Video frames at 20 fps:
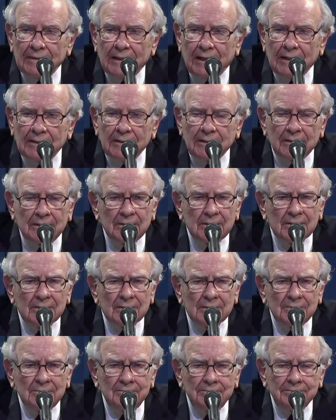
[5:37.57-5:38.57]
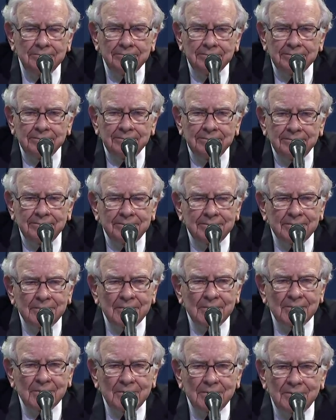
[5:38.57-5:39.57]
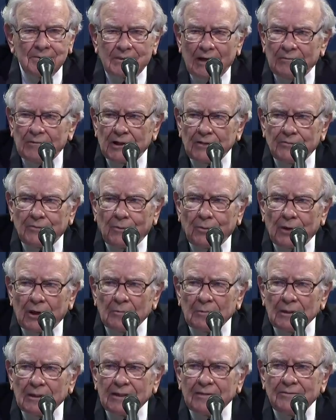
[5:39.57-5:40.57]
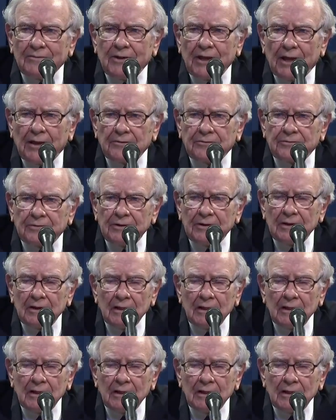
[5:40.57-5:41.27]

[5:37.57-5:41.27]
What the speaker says: 974, I believe, deaths.